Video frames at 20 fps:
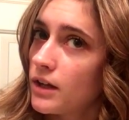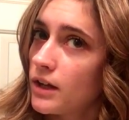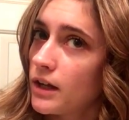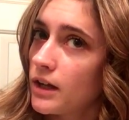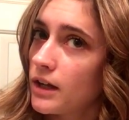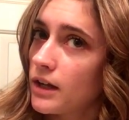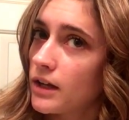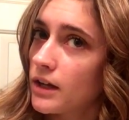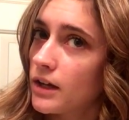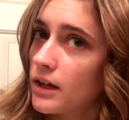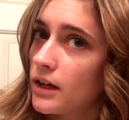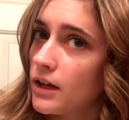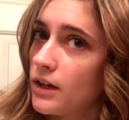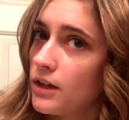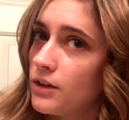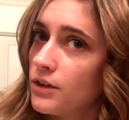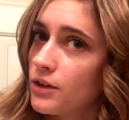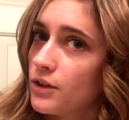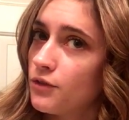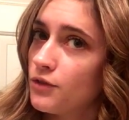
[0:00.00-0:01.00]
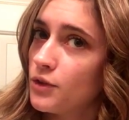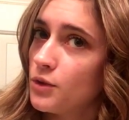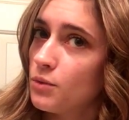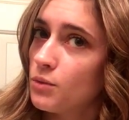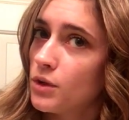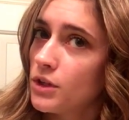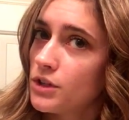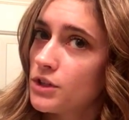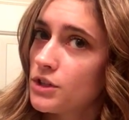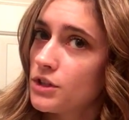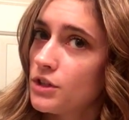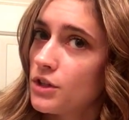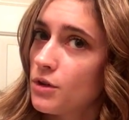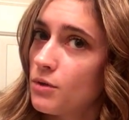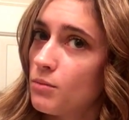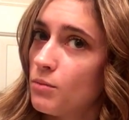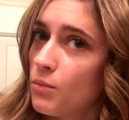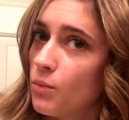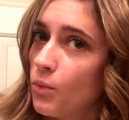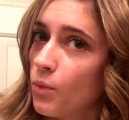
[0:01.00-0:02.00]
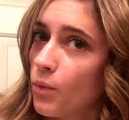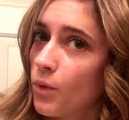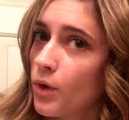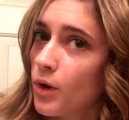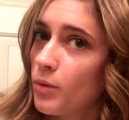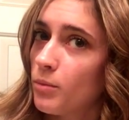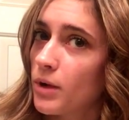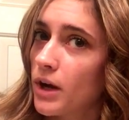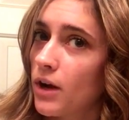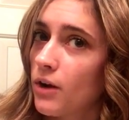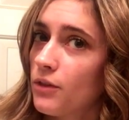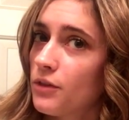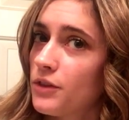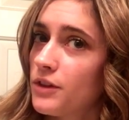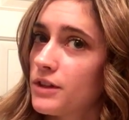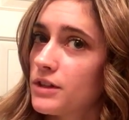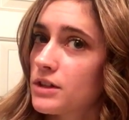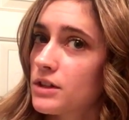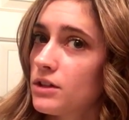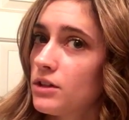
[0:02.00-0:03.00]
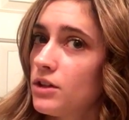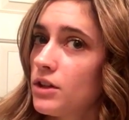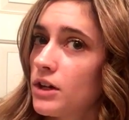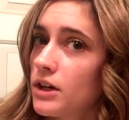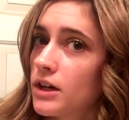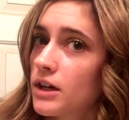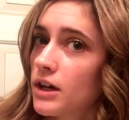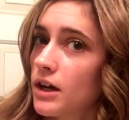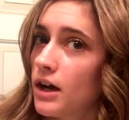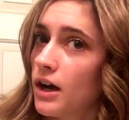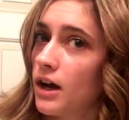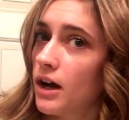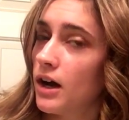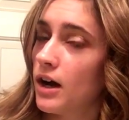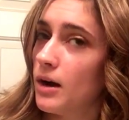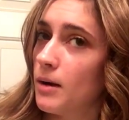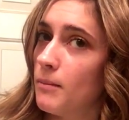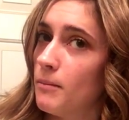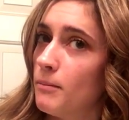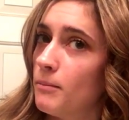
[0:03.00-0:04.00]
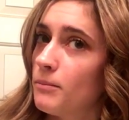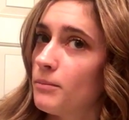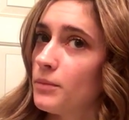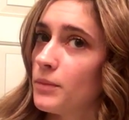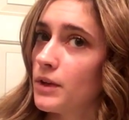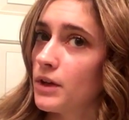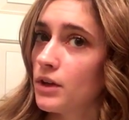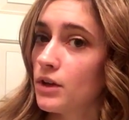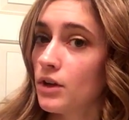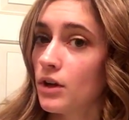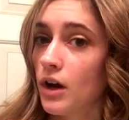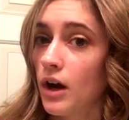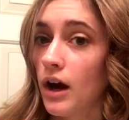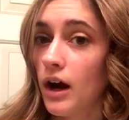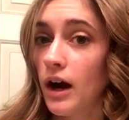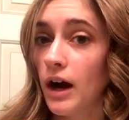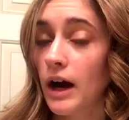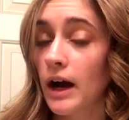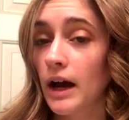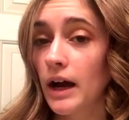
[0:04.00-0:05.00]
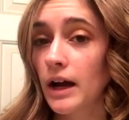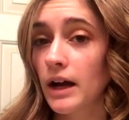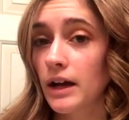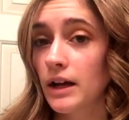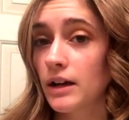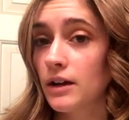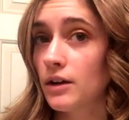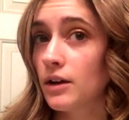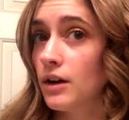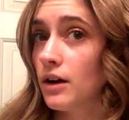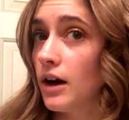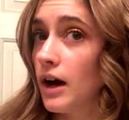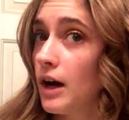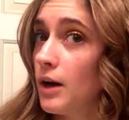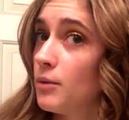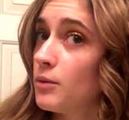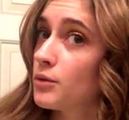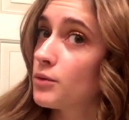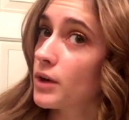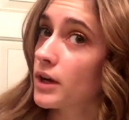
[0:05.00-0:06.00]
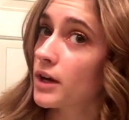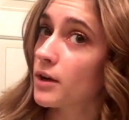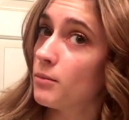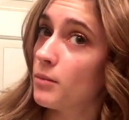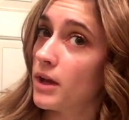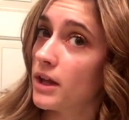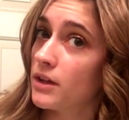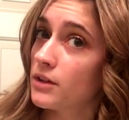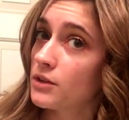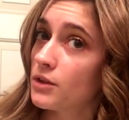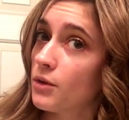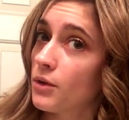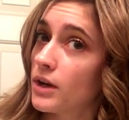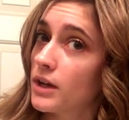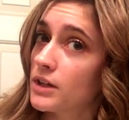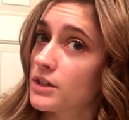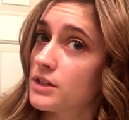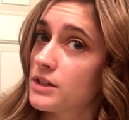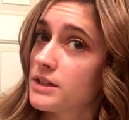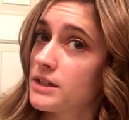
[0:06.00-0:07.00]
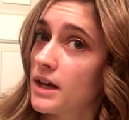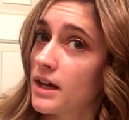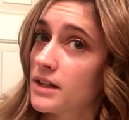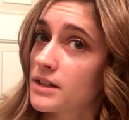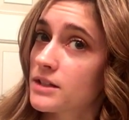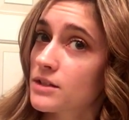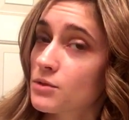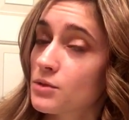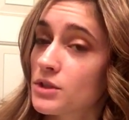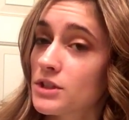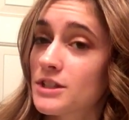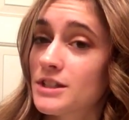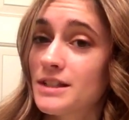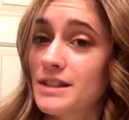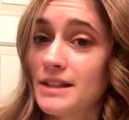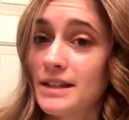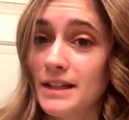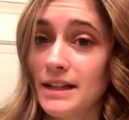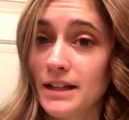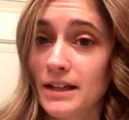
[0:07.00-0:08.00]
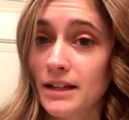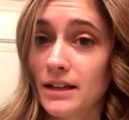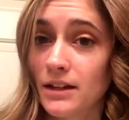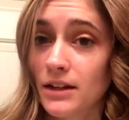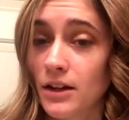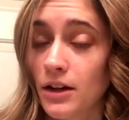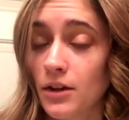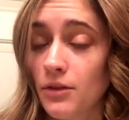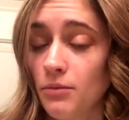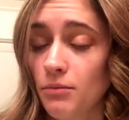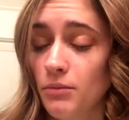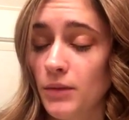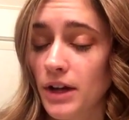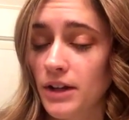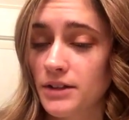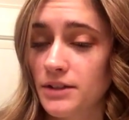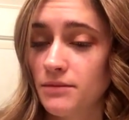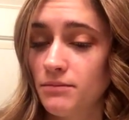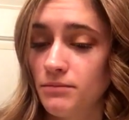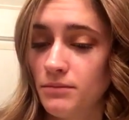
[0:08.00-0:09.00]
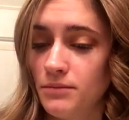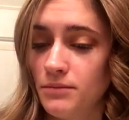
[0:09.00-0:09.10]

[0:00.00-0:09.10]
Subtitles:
And if you want to know more about this look, I would recommend going to Tess Christine, or not,